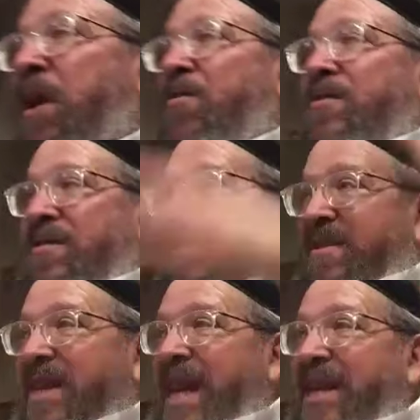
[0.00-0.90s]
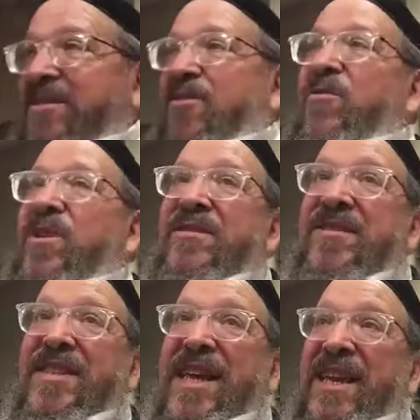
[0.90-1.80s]
part the answer
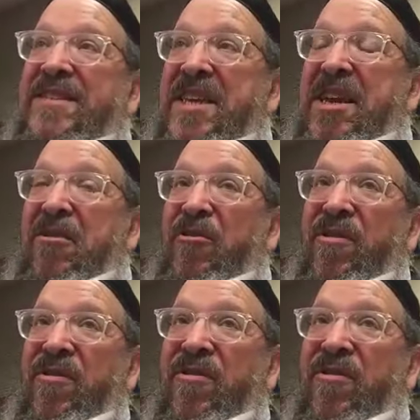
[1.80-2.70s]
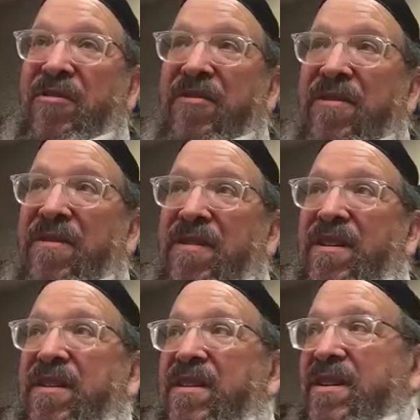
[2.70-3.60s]
is here.
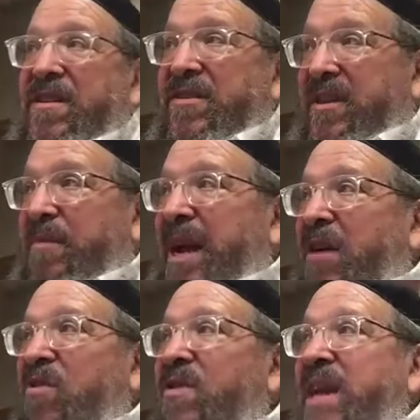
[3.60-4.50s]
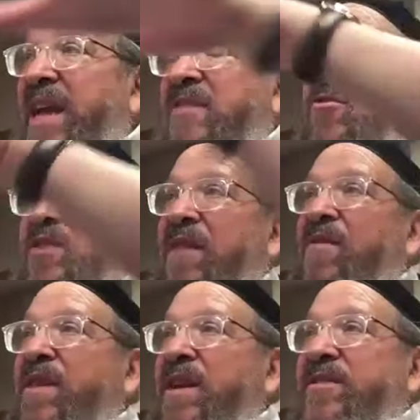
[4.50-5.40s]
Somehow the answer to
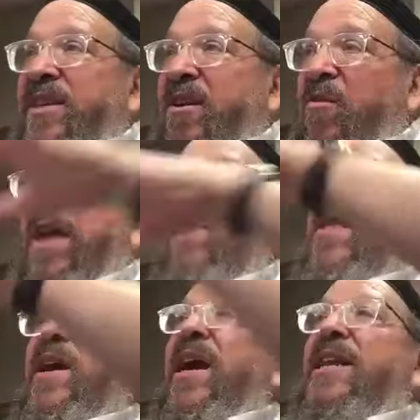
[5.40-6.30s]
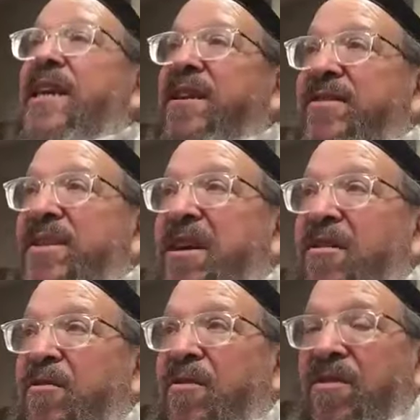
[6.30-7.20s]
everything is here. Everything I need is
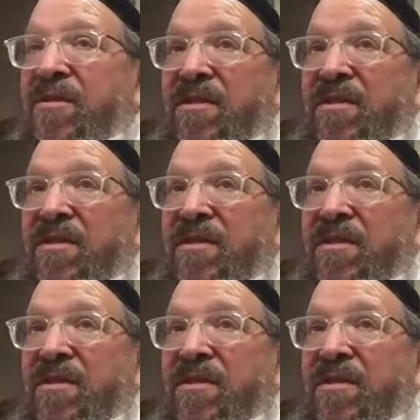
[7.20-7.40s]
here.